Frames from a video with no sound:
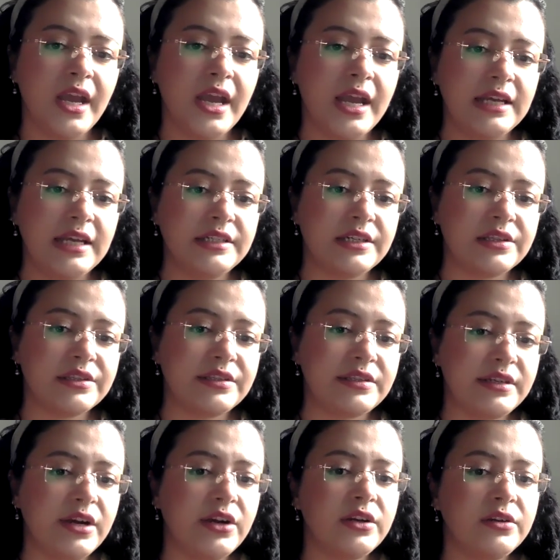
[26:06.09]
And this
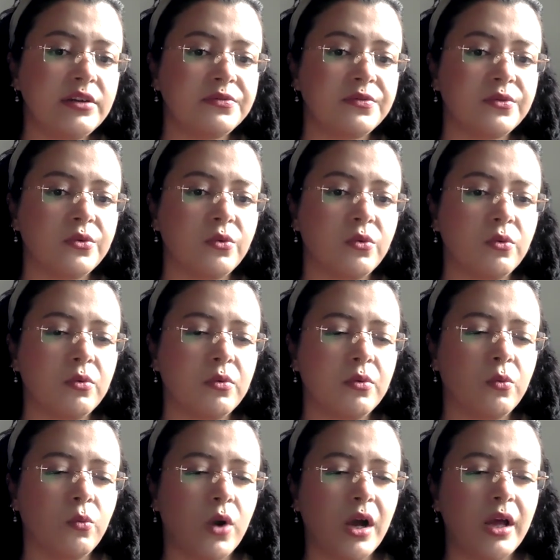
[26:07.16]
narrative,
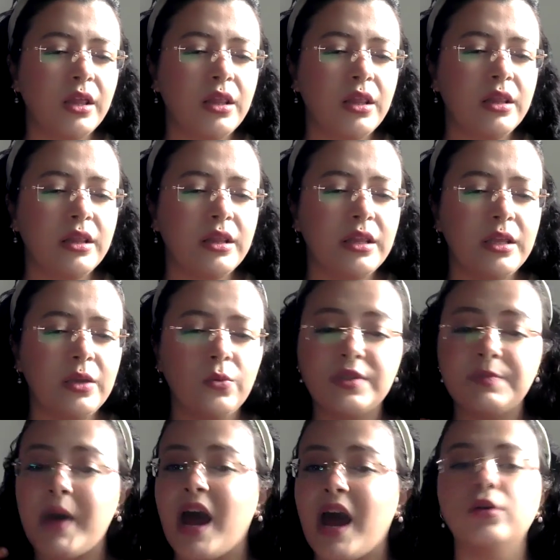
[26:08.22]
while it was
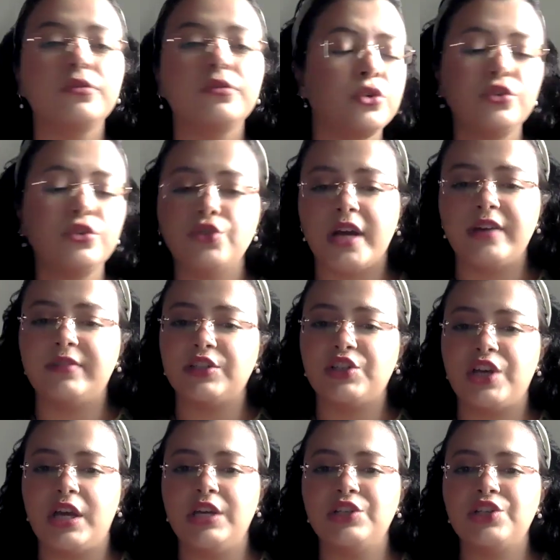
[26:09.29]
powerful in driving
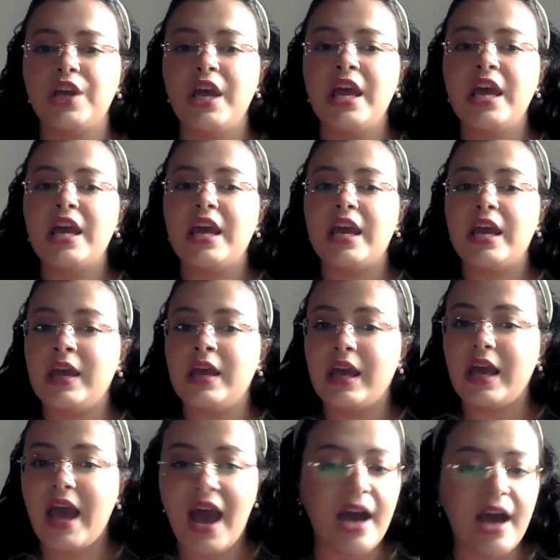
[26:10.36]
change, it
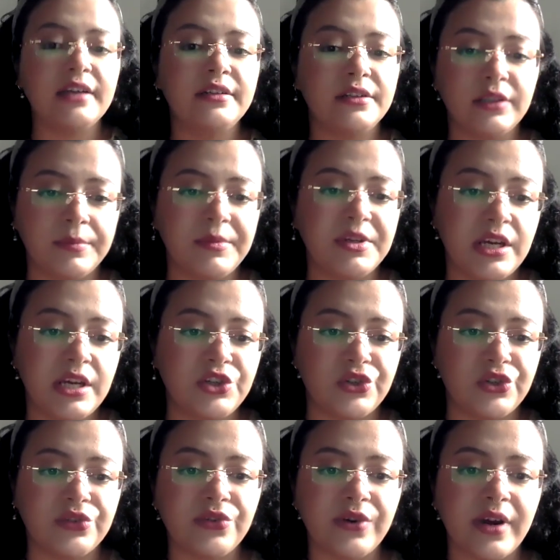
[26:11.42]
had
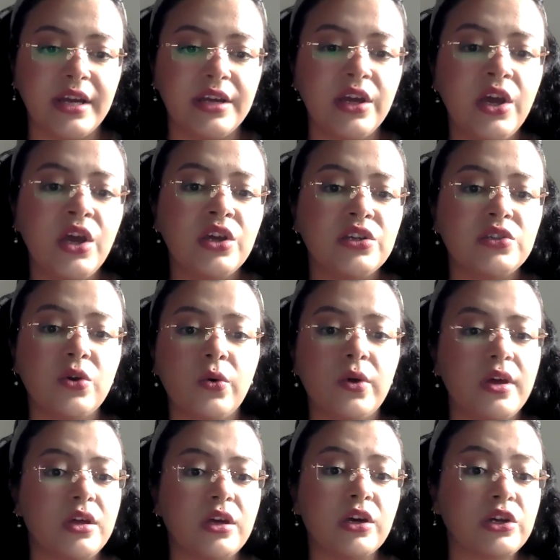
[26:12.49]
limitations, right? So
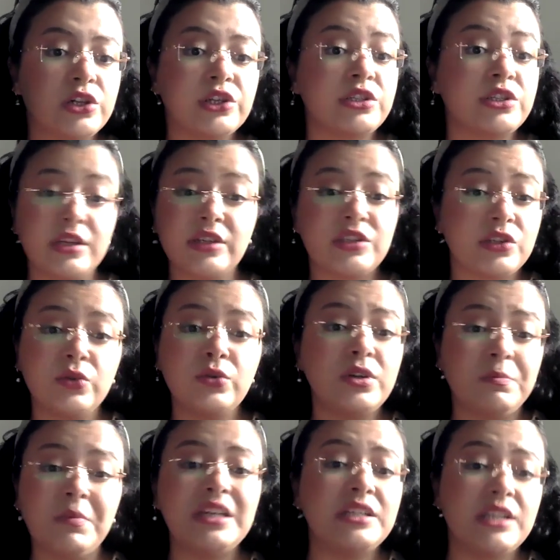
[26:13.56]
it
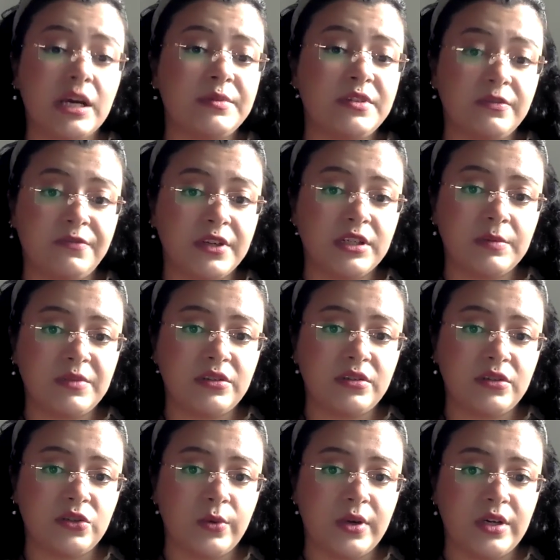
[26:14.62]
excluded many types of victims and
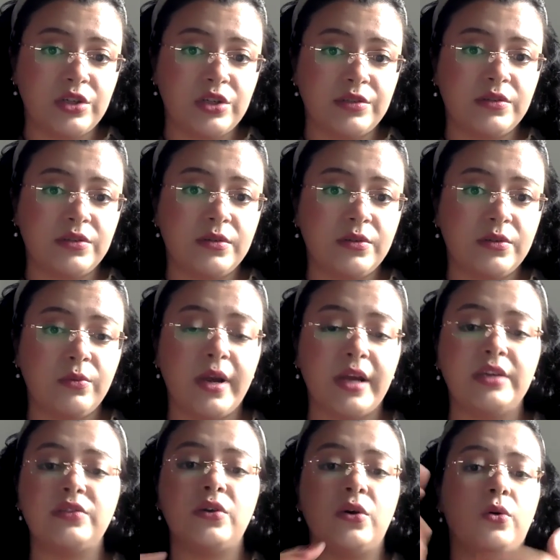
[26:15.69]
situations,
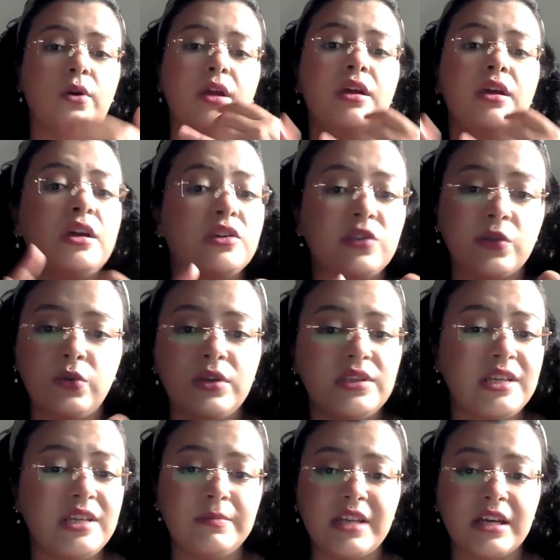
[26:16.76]
right? So it excluded
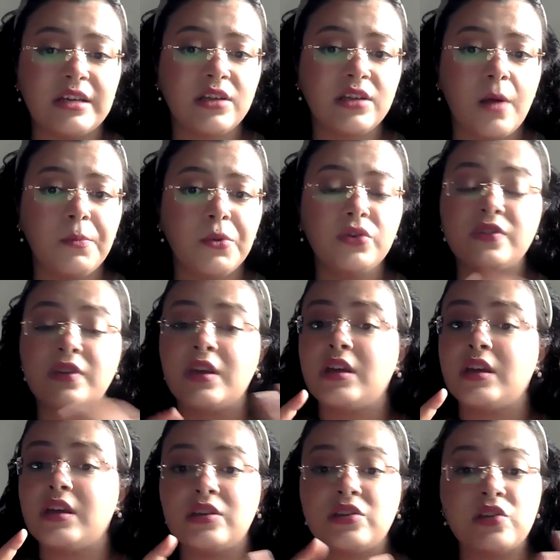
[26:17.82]
same-sex couples,
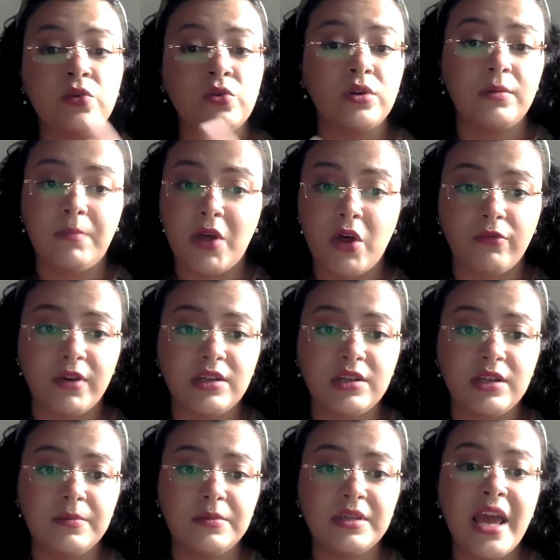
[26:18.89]
it excluded male
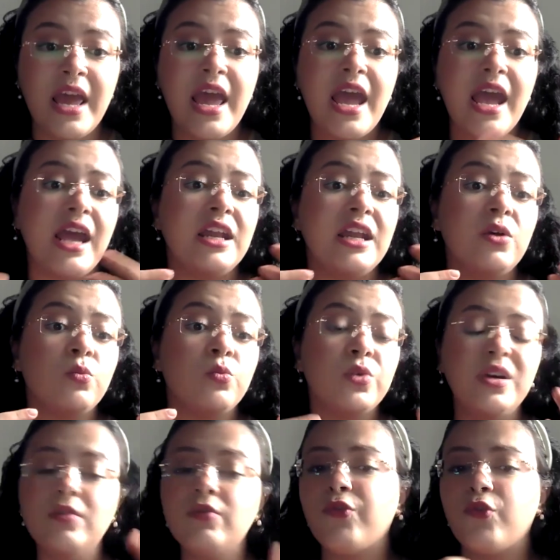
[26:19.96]
victims, and it
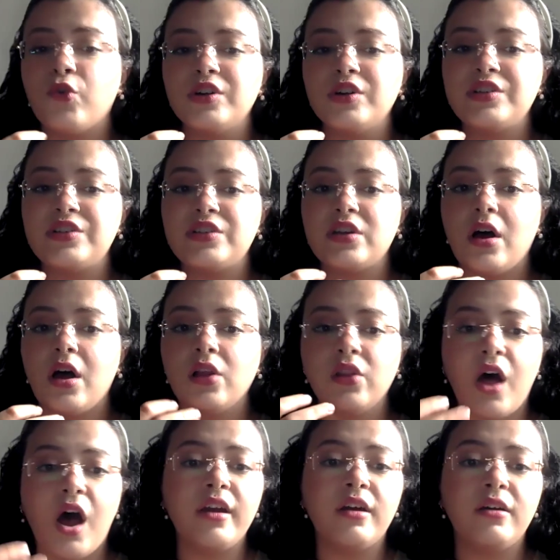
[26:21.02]
reinforced a
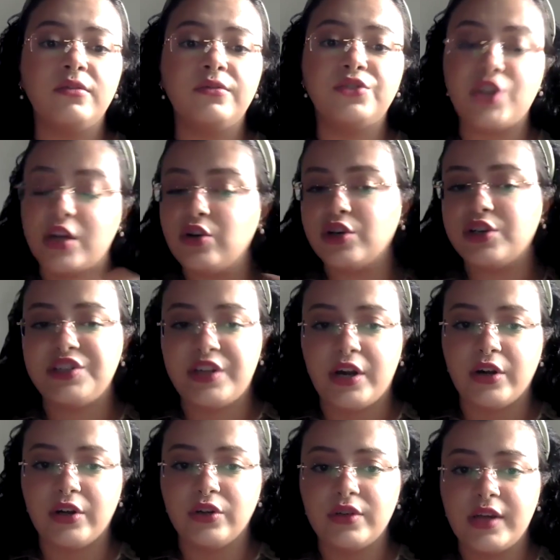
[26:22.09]
lot of gender
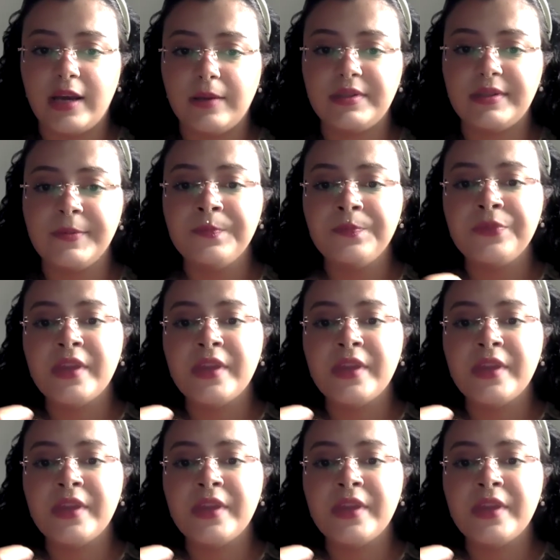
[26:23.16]
stereotypes.